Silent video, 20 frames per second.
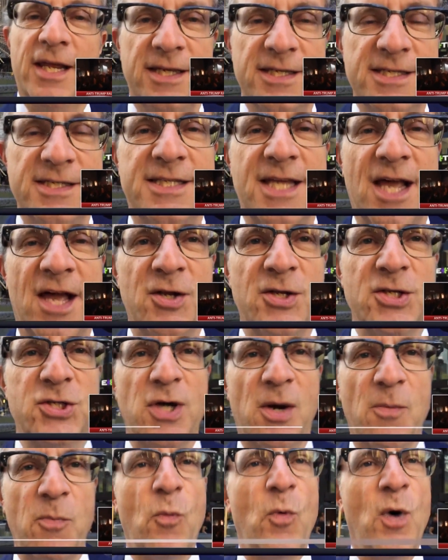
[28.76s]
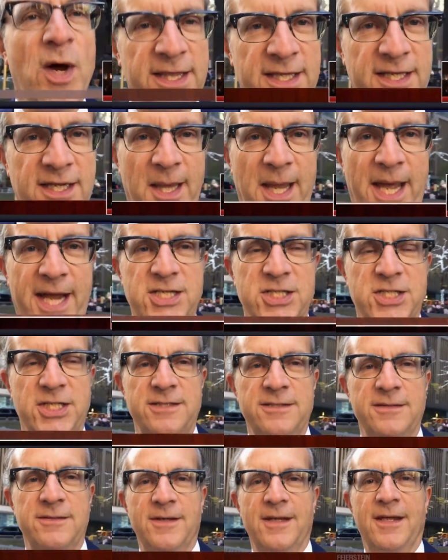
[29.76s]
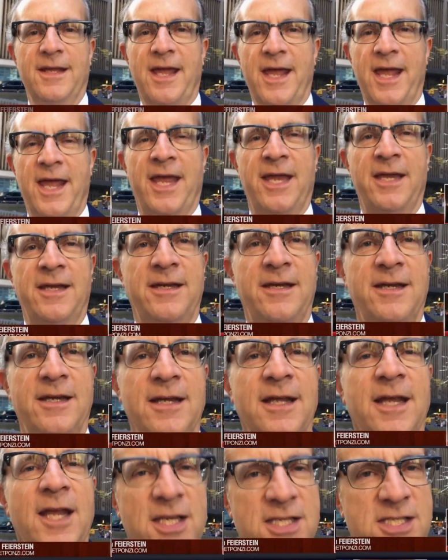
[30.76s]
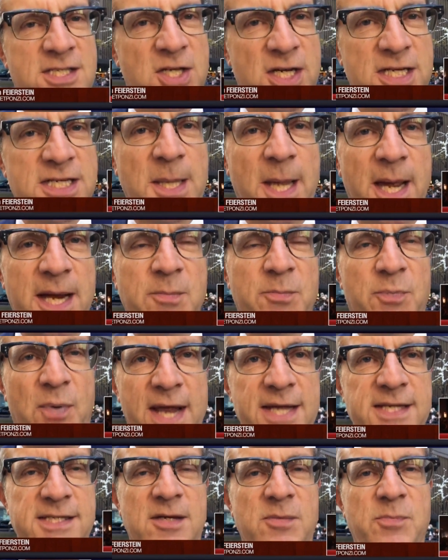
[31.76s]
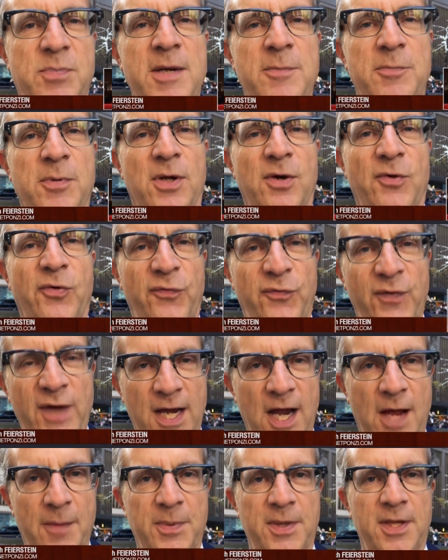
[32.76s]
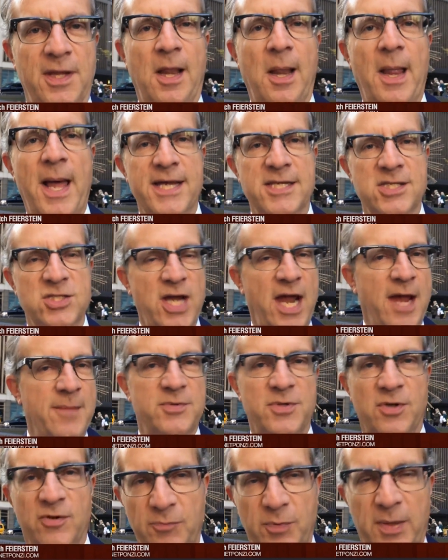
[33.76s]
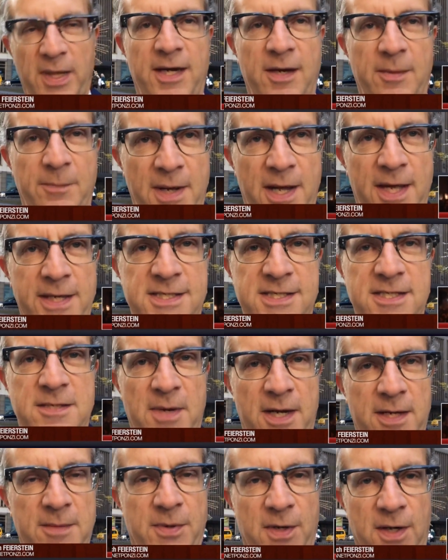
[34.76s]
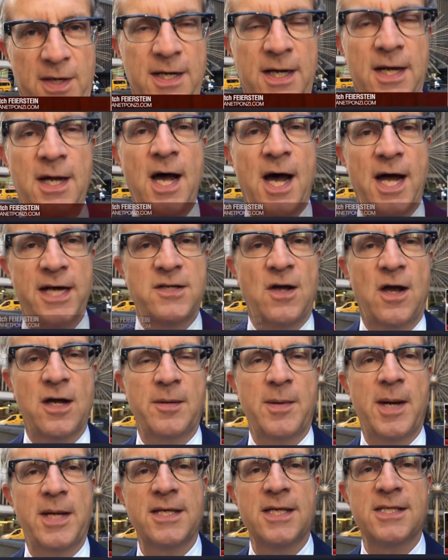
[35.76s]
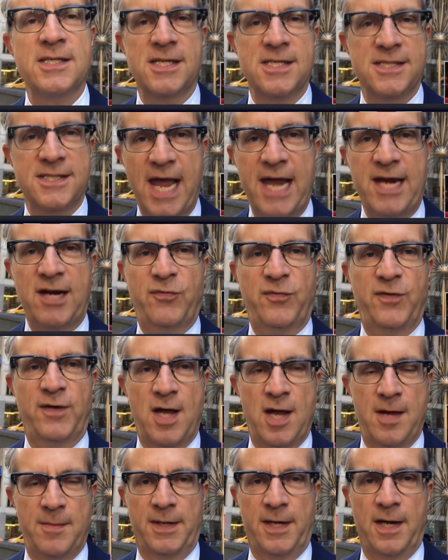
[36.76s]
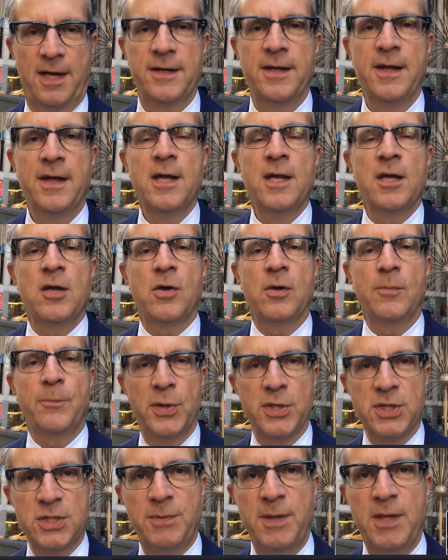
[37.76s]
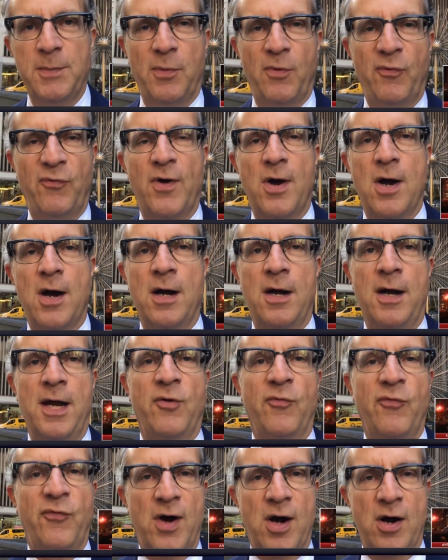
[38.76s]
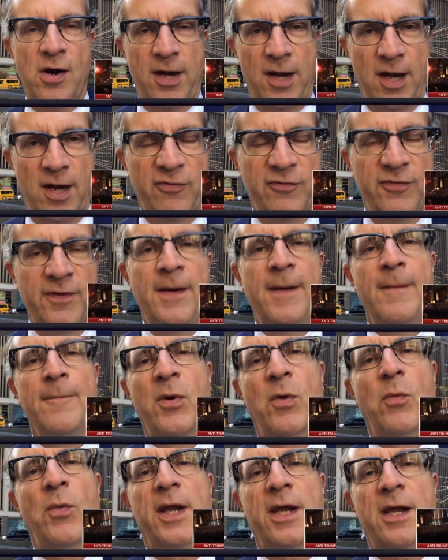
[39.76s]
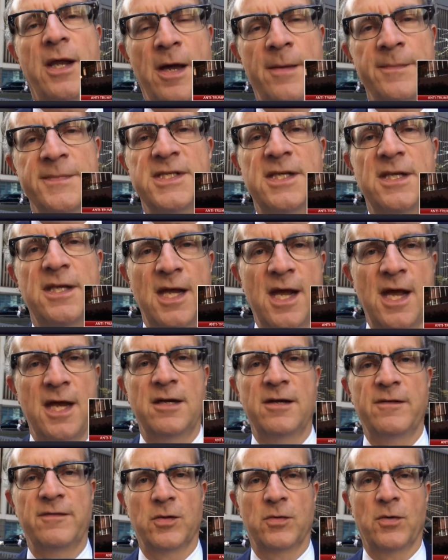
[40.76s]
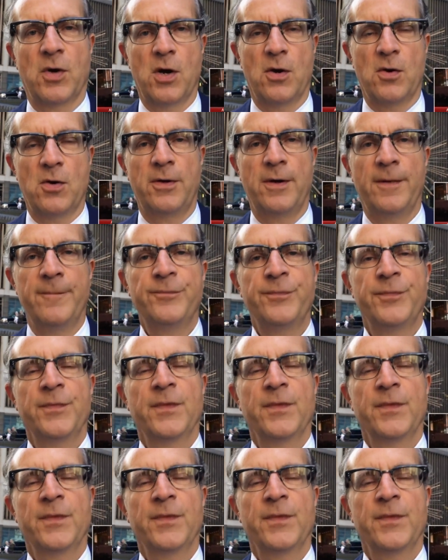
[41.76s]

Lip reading: it is. Donald Trump won the election, and it's just like Brexit. People are fed up, and in the last chapter of Planet Ponzi, my book, I talk about this exact phenomenon. You can push people far and far enough, but when it comes to the end of the road,